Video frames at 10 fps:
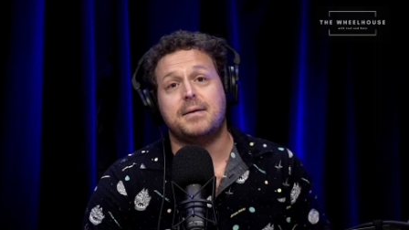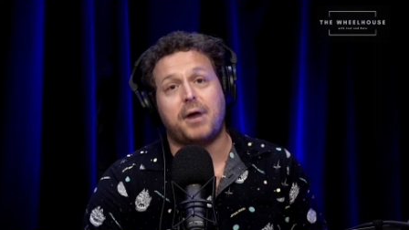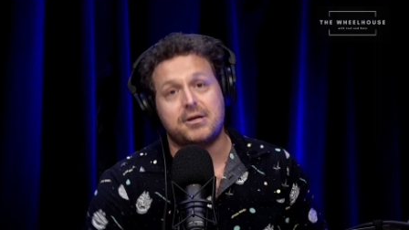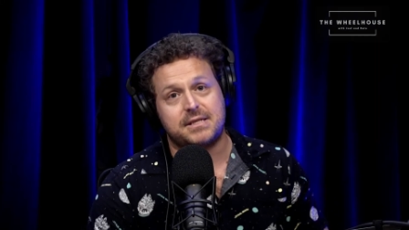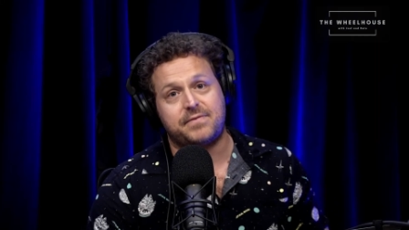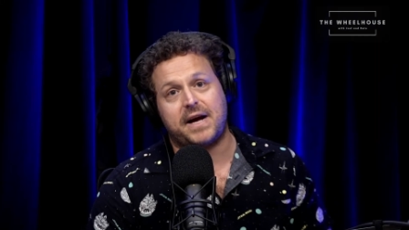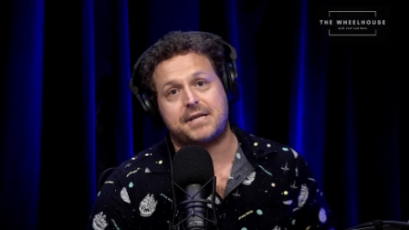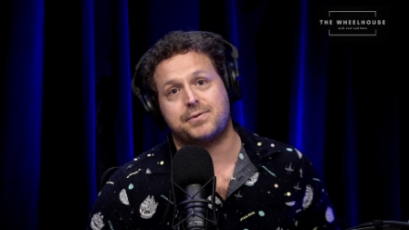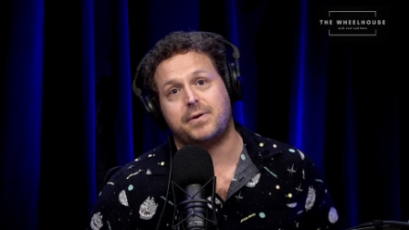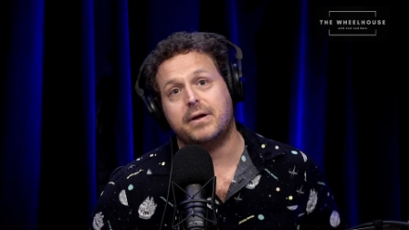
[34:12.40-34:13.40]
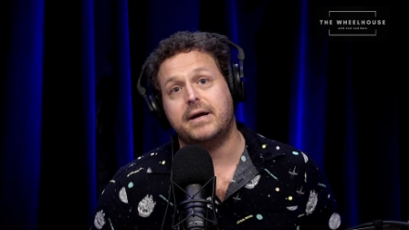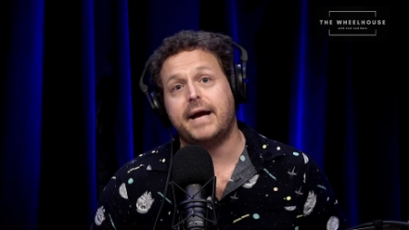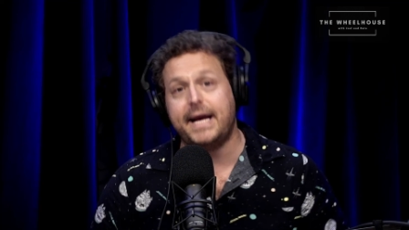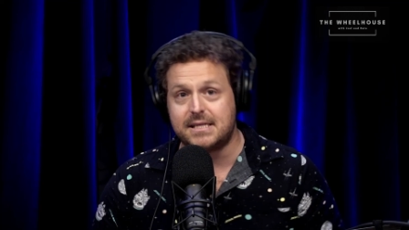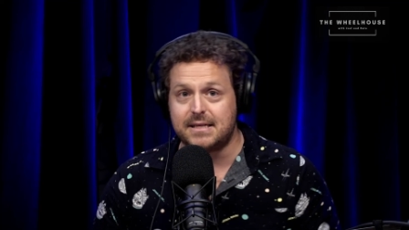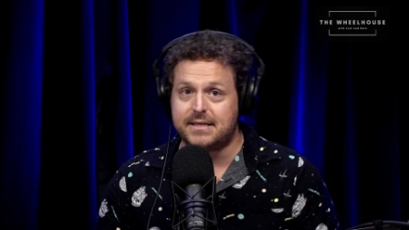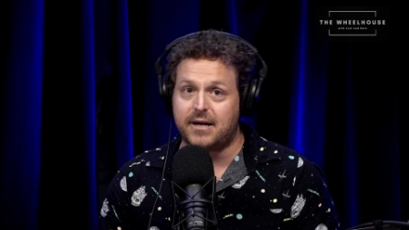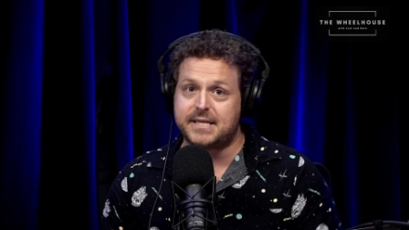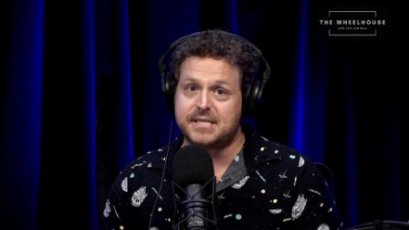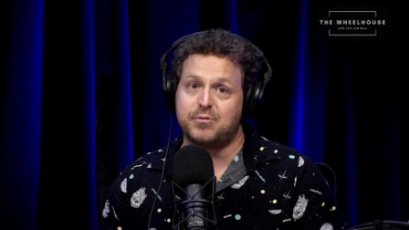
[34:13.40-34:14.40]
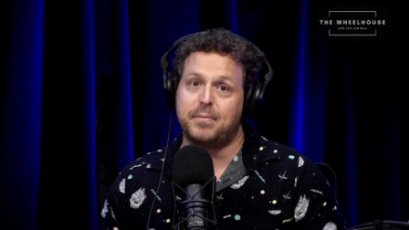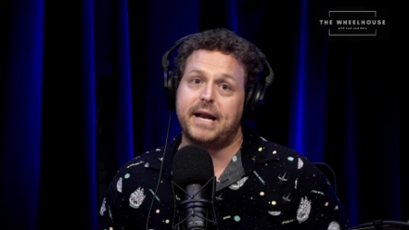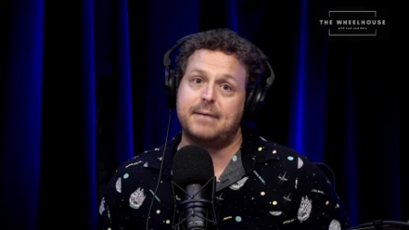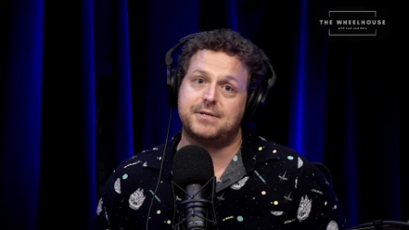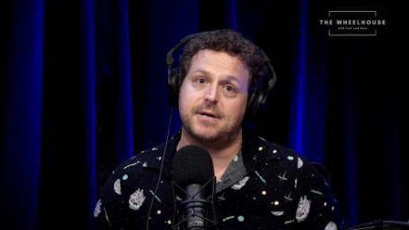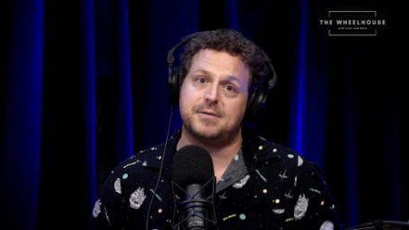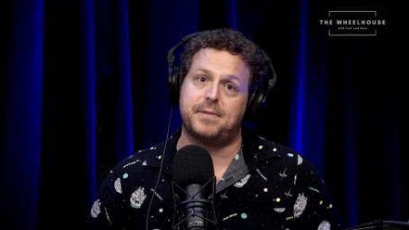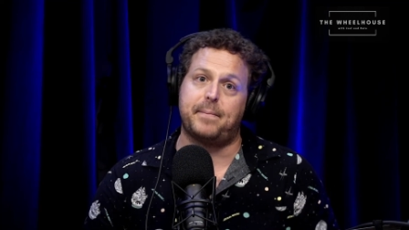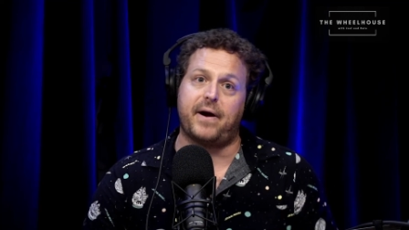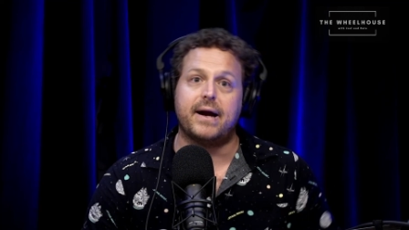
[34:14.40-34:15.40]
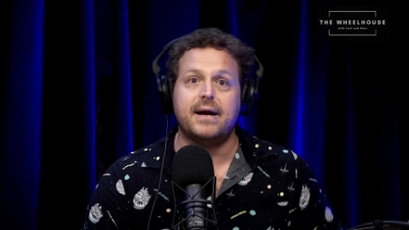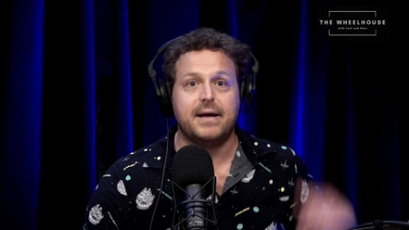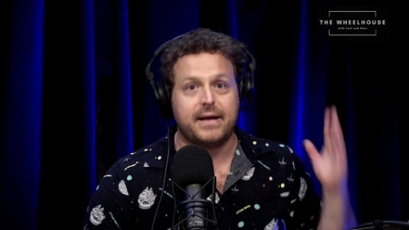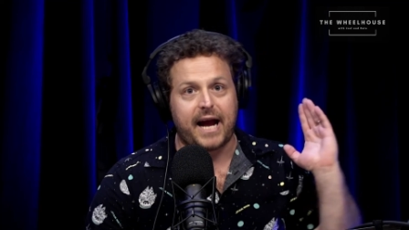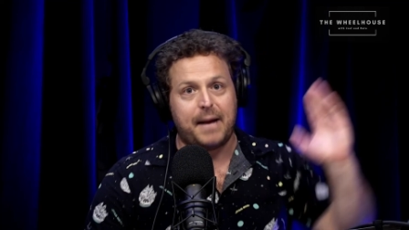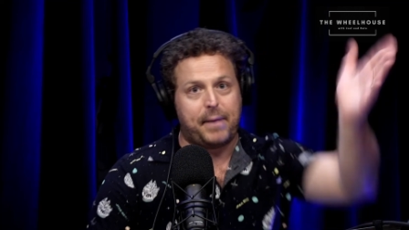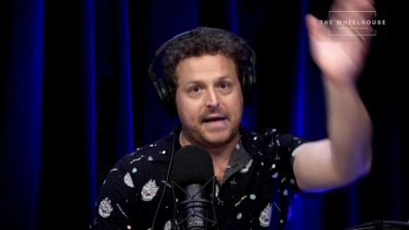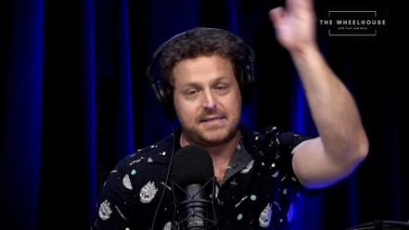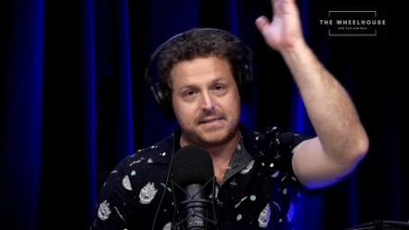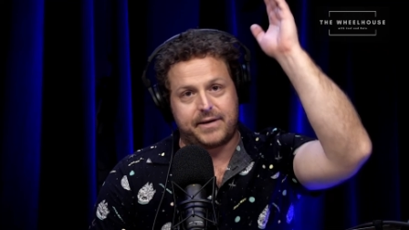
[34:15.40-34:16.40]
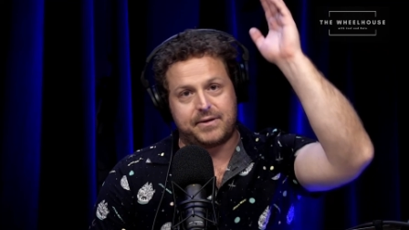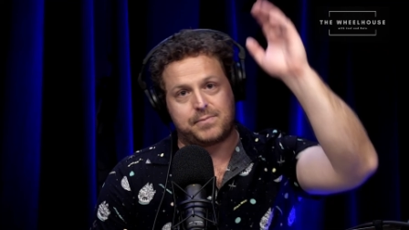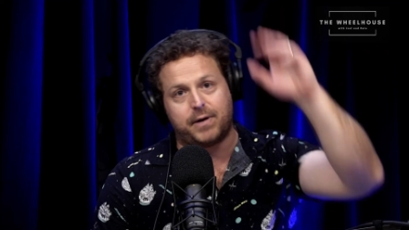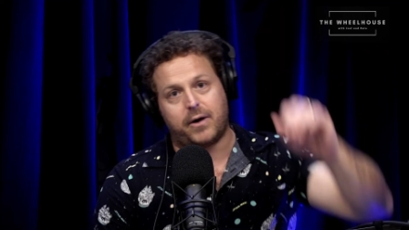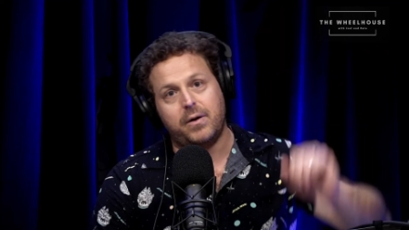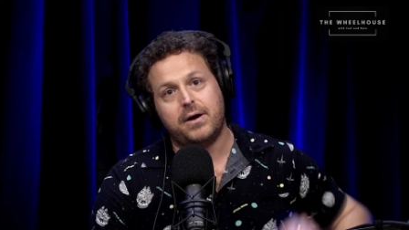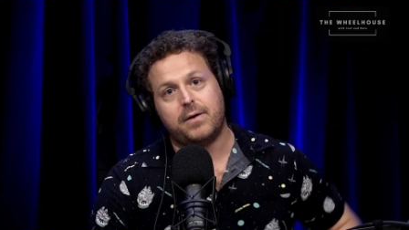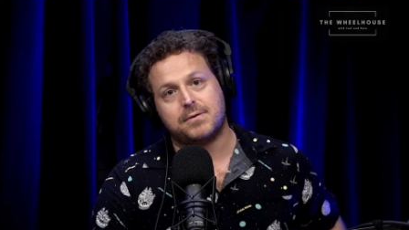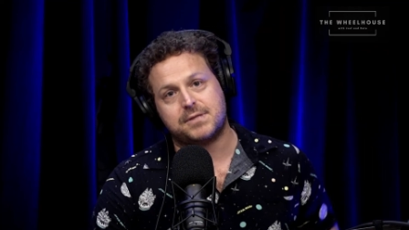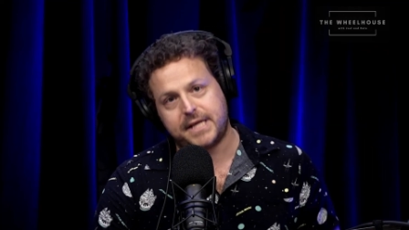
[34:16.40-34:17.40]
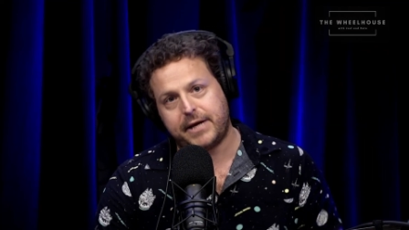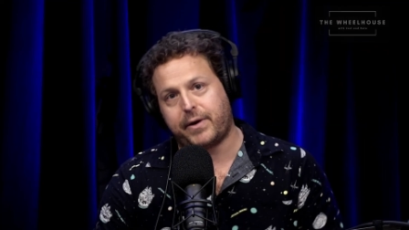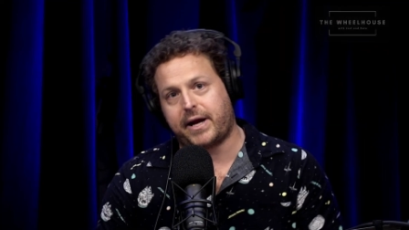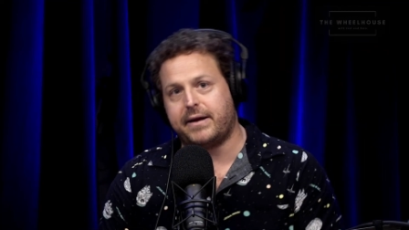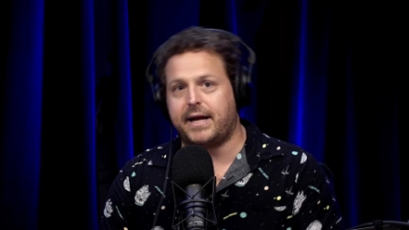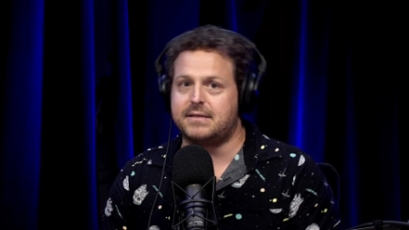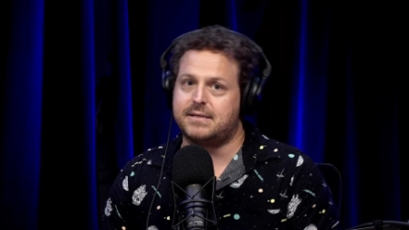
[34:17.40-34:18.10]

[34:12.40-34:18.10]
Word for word: mostly factual, easily digestible. My name's Joel Spreadborough. Kate Bates is here as well. We'll see you again next